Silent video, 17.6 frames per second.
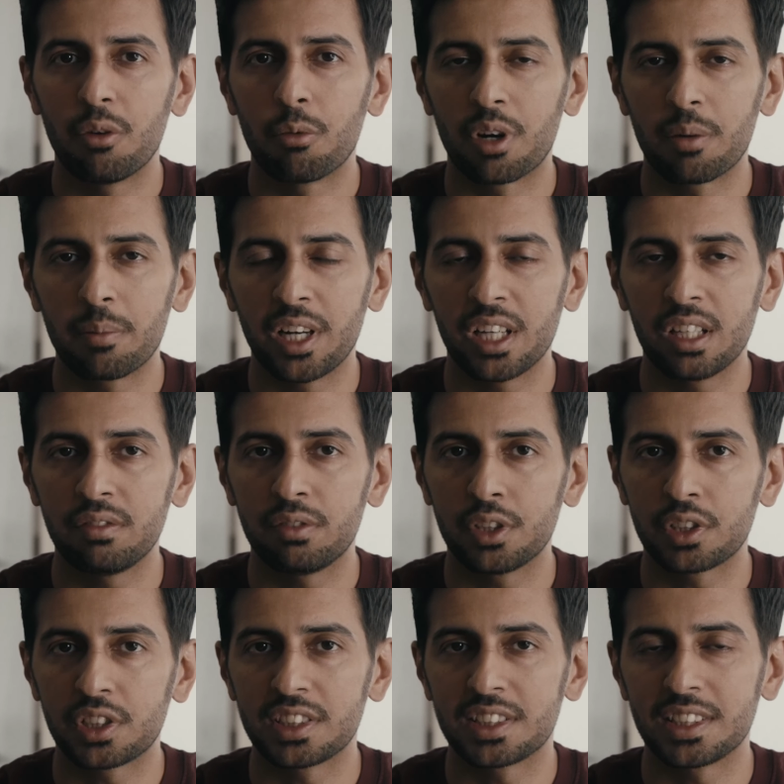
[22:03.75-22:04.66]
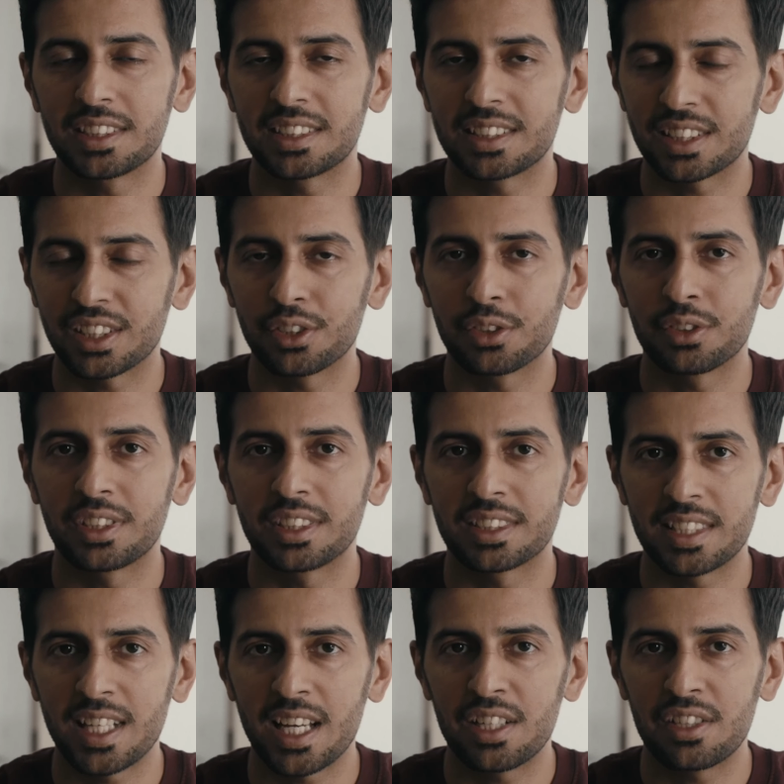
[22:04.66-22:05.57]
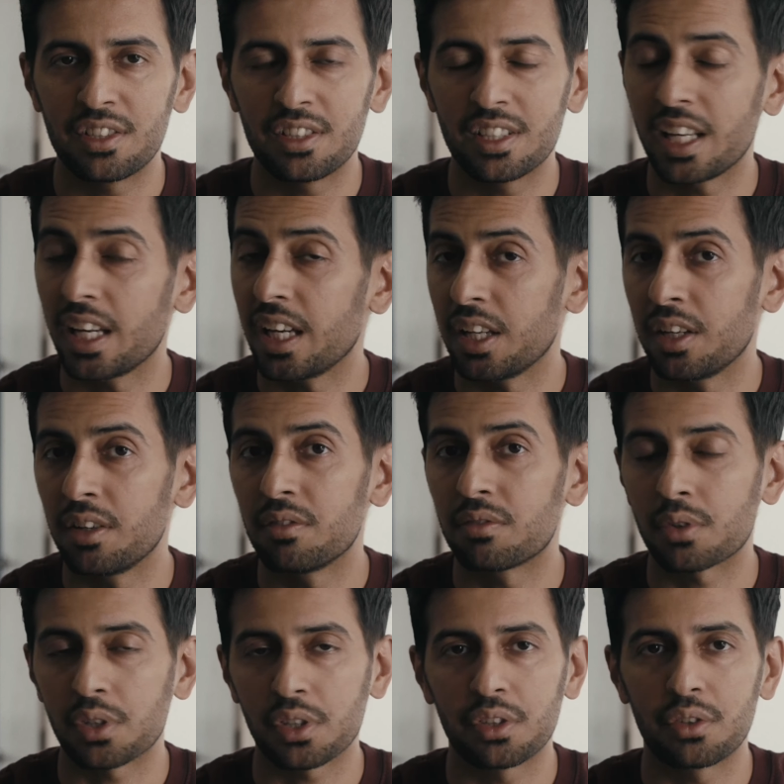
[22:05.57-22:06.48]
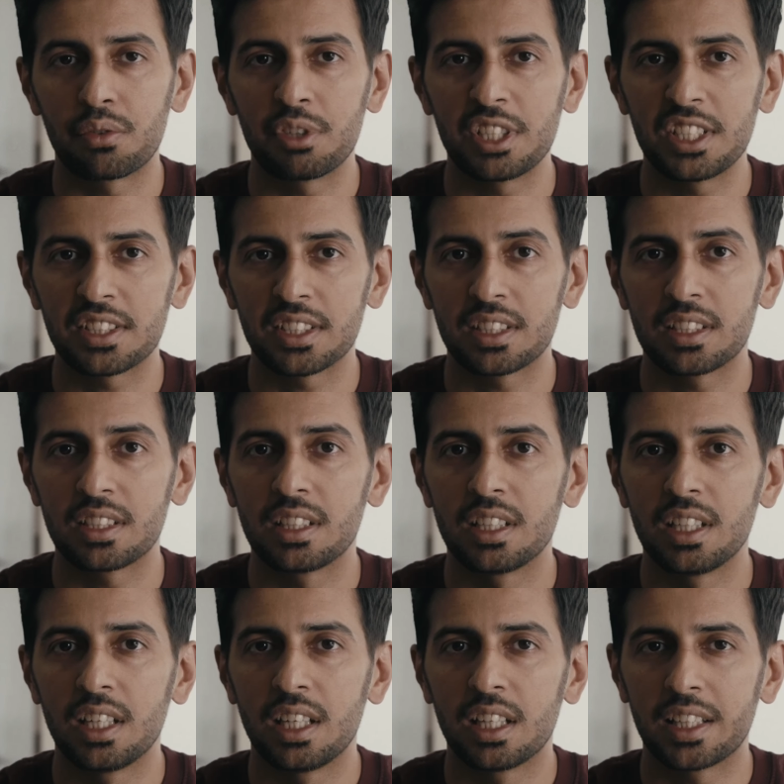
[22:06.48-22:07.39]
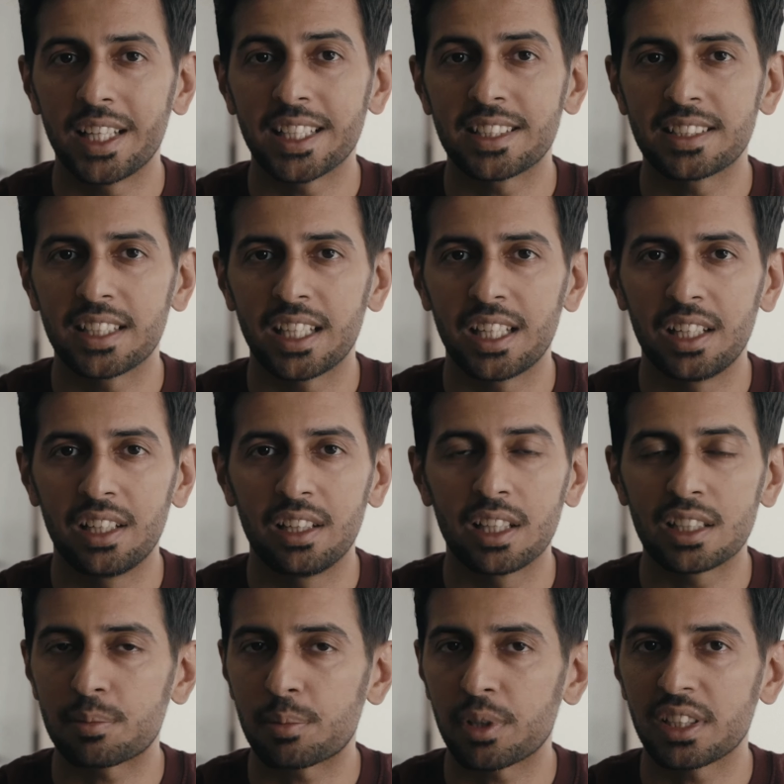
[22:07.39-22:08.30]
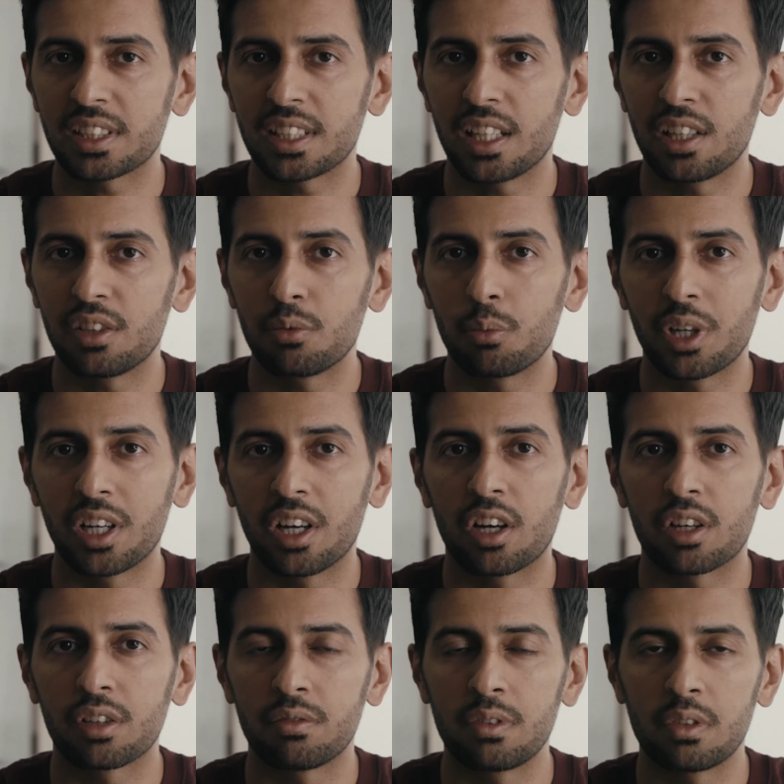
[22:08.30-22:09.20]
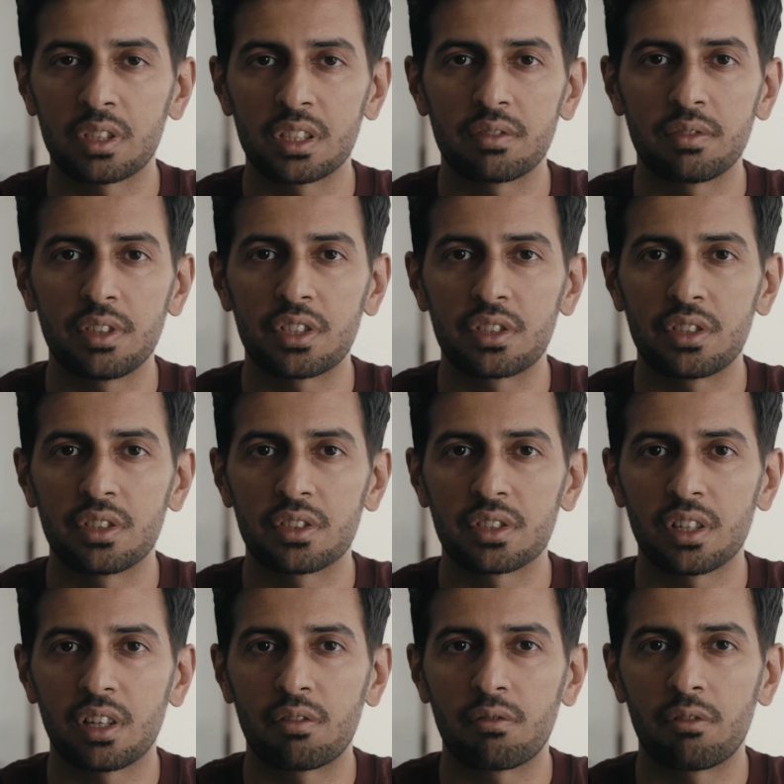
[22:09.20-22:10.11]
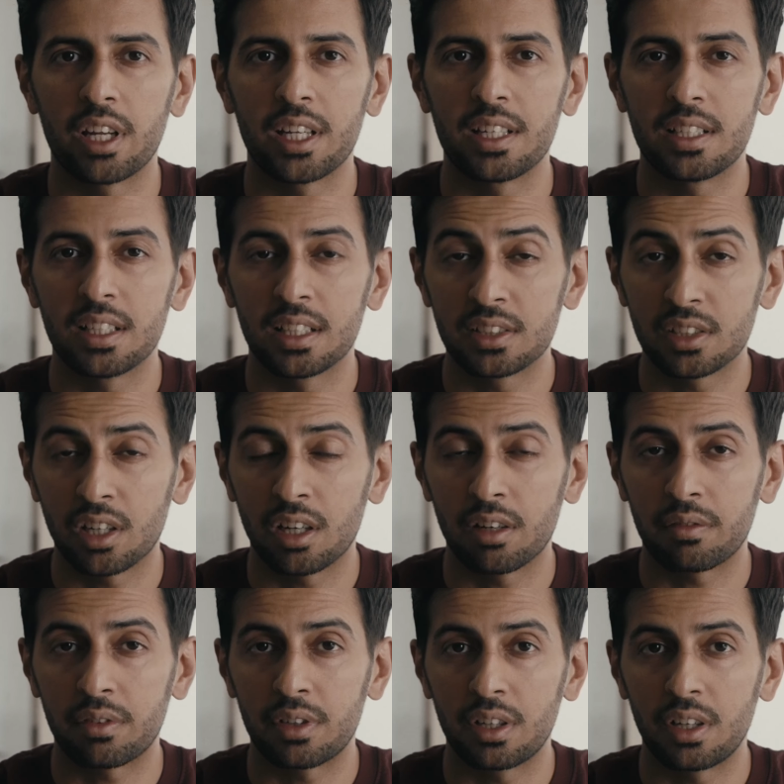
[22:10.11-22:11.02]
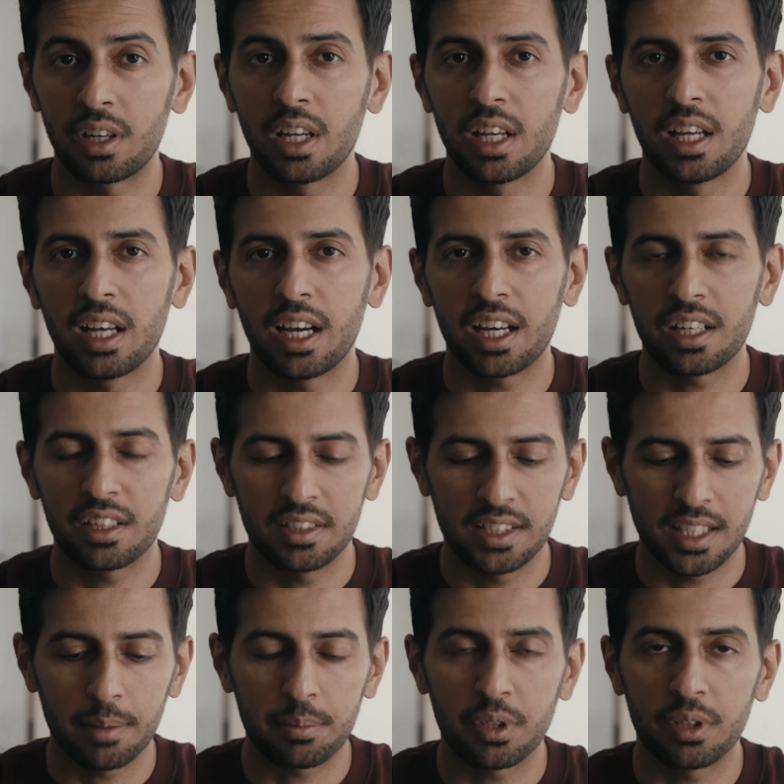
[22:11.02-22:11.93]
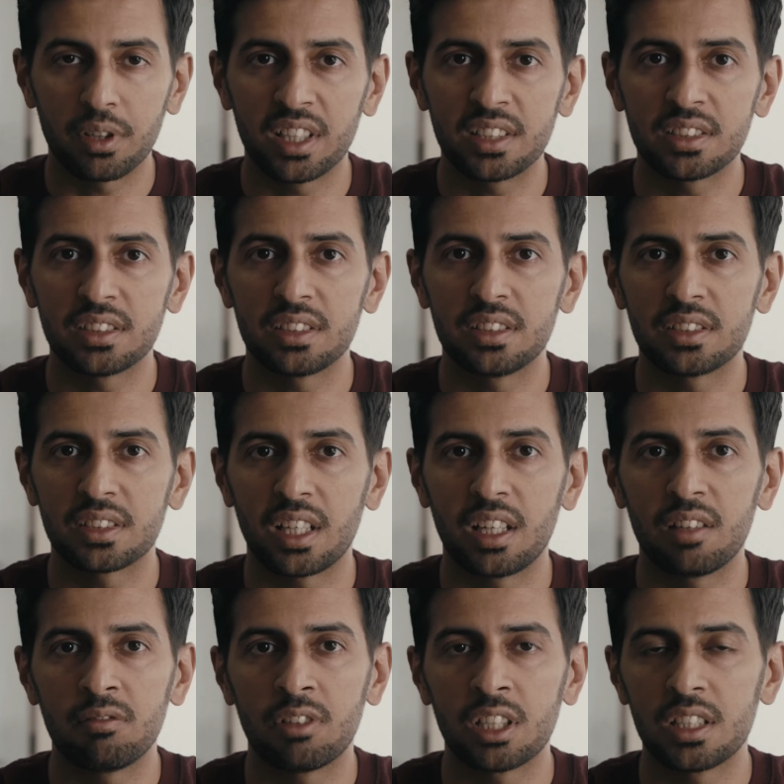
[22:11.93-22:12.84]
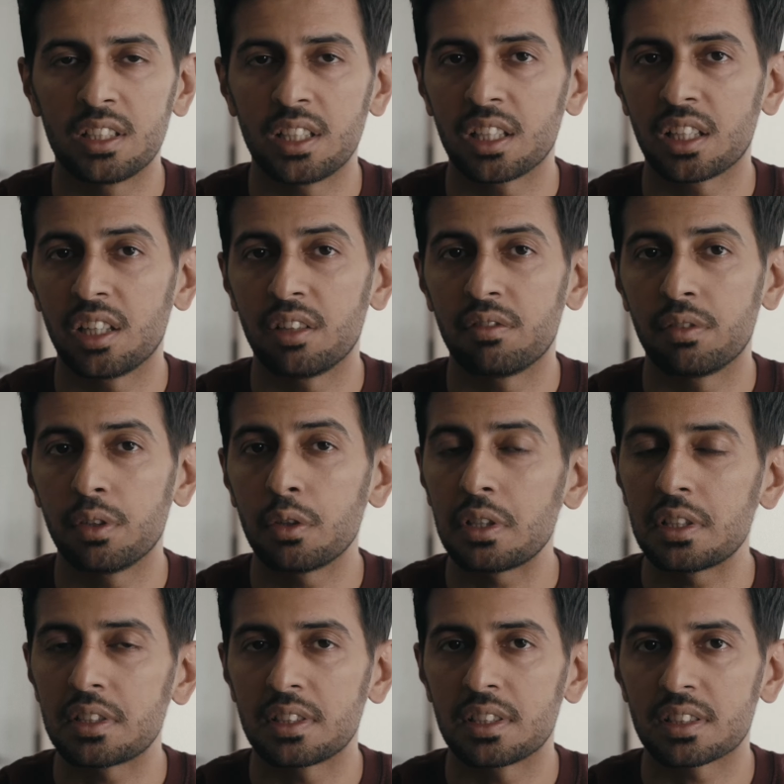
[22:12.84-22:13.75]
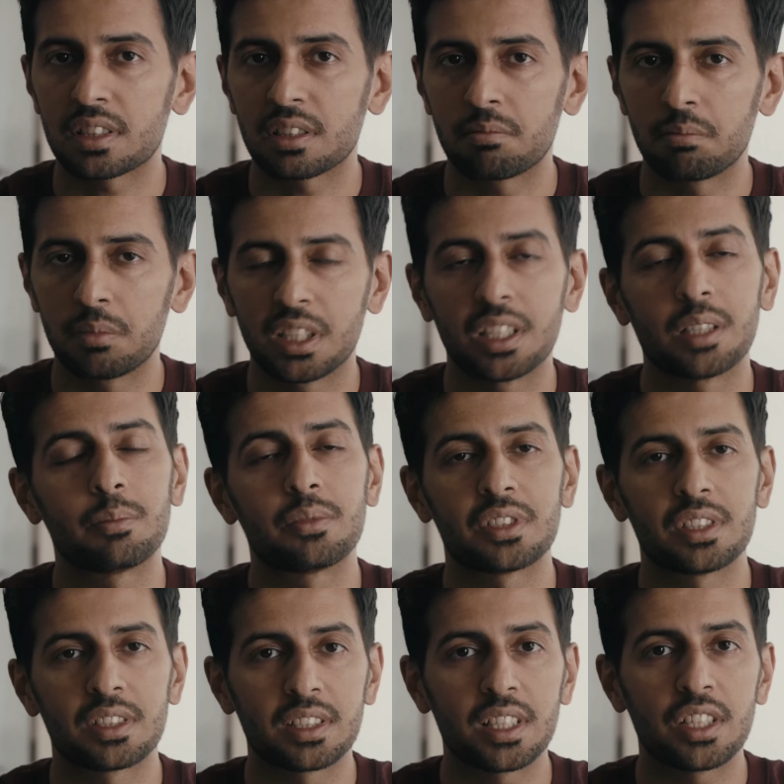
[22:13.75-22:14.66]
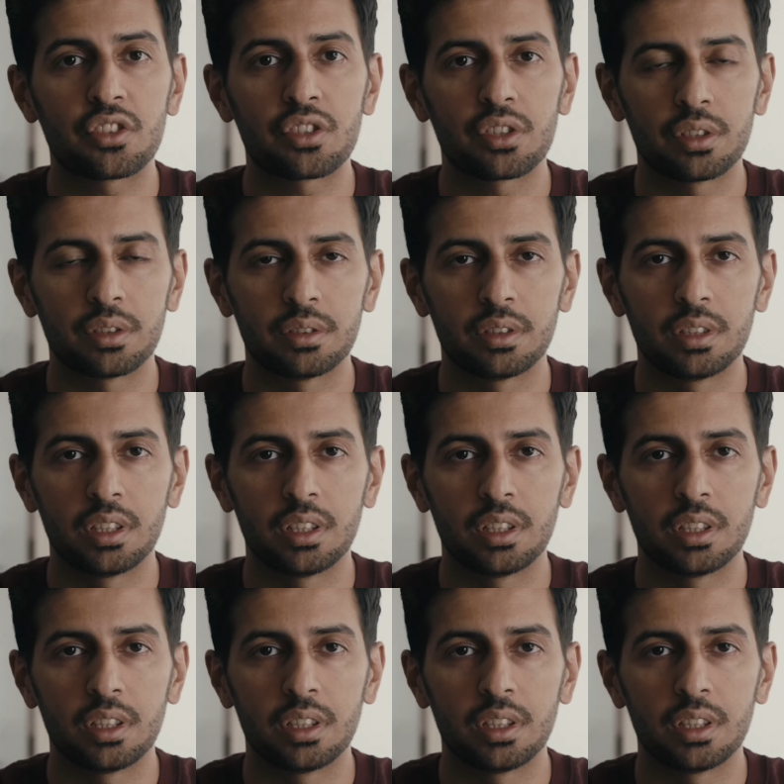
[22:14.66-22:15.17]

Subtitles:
where manual focus is still the standard, and for good reason. That said, let's break down what autofocus features on RED does offer, how to adapt your lenses, and when a dedicated focus system becomes essential.